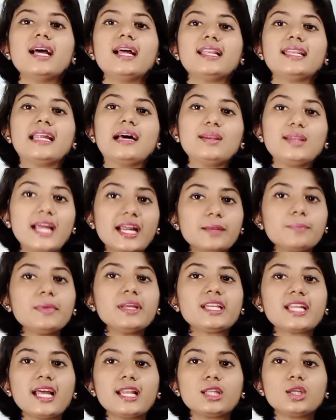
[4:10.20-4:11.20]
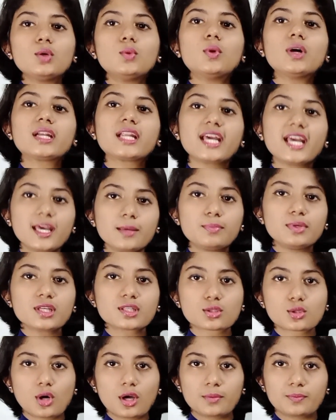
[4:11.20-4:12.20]
Now let me tell you what habeas
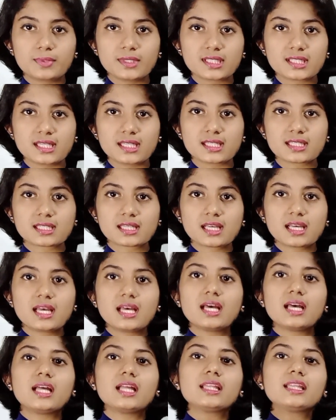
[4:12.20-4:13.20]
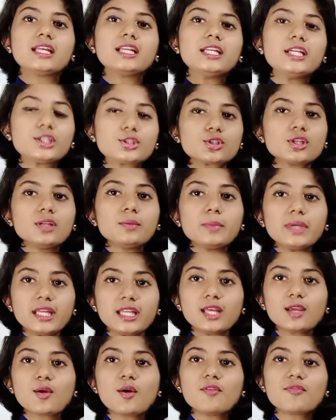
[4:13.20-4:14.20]
corpus is. The literal
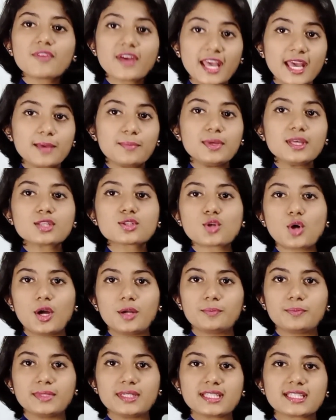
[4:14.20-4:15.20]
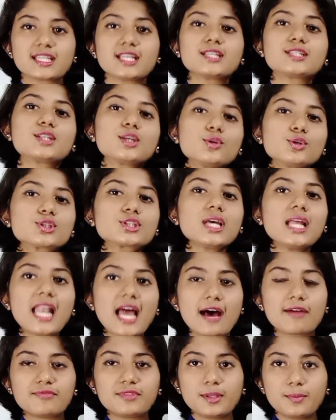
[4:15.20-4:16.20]
meaning of habeas corpus is you shall
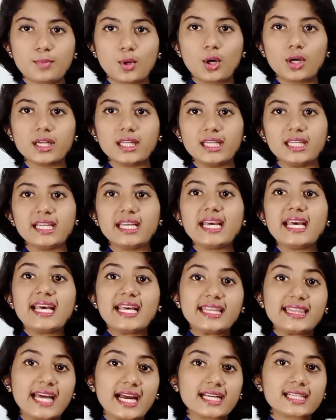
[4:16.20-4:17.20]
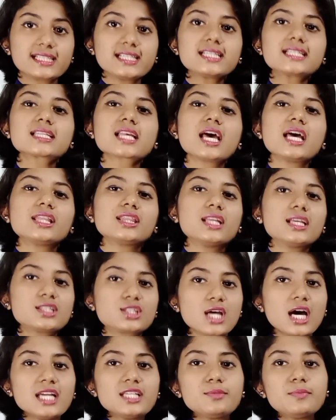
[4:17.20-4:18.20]
have the body. That is, the judge
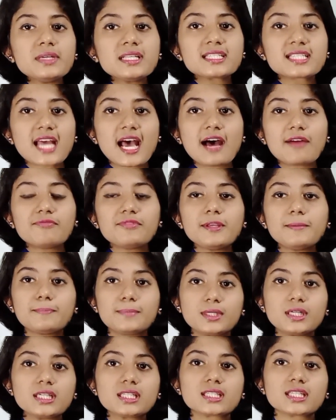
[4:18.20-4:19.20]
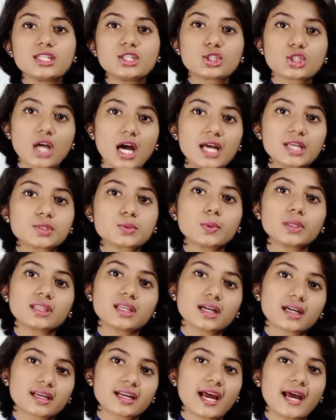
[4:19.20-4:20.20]
must have the person charged with
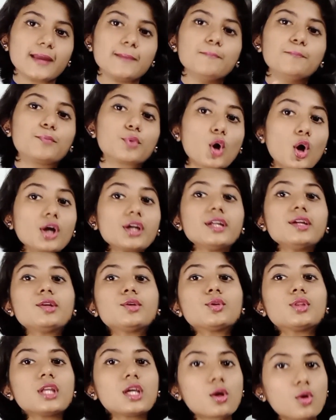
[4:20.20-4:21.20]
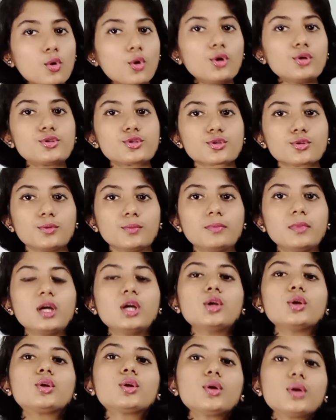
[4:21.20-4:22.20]
a crime brought into the courtroom
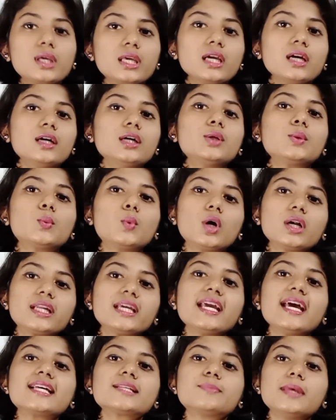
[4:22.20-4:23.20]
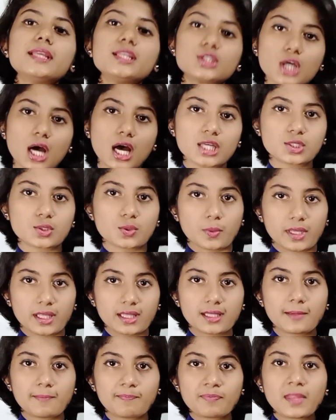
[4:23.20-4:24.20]
to hear what he has been charged with.